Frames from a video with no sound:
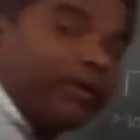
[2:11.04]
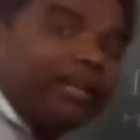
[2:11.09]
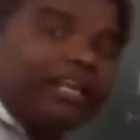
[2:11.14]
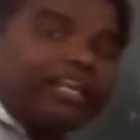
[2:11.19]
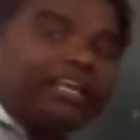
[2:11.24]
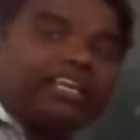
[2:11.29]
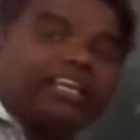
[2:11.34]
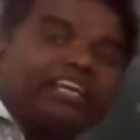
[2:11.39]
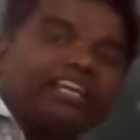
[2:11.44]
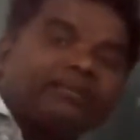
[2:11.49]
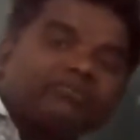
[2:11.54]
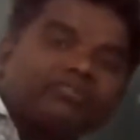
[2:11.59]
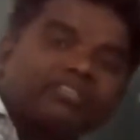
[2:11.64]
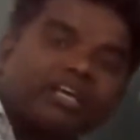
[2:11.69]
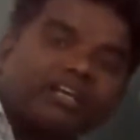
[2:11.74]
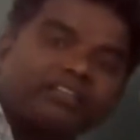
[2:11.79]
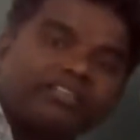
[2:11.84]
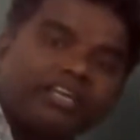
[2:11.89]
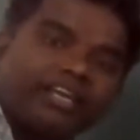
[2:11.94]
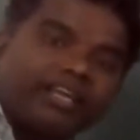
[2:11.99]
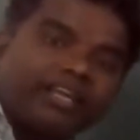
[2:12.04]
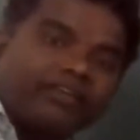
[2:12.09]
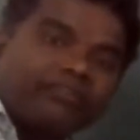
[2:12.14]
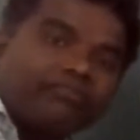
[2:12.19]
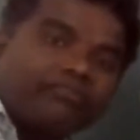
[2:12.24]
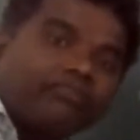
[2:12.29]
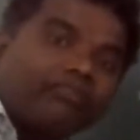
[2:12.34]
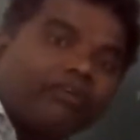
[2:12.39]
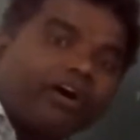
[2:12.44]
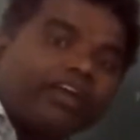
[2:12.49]
many kingdoms are
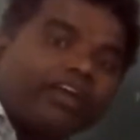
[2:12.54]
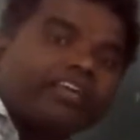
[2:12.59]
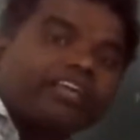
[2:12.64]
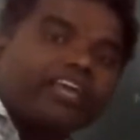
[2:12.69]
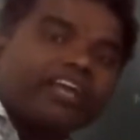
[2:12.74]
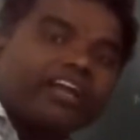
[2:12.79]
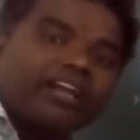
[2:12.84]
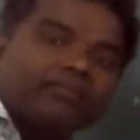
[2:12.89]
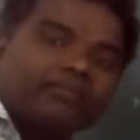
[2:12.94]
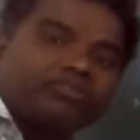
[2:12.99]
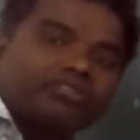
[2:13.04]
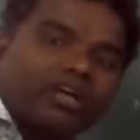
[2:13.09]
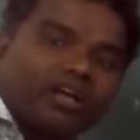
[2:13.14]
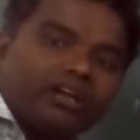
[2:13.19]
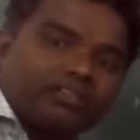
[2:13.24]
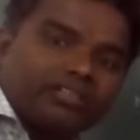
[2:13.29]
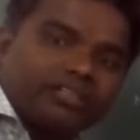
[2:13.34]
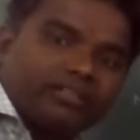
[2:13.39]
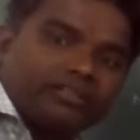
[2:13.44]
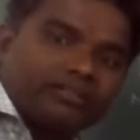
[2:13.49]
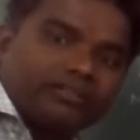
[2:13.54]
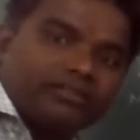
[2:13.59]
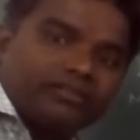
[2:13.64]
there? Five kingdoms are.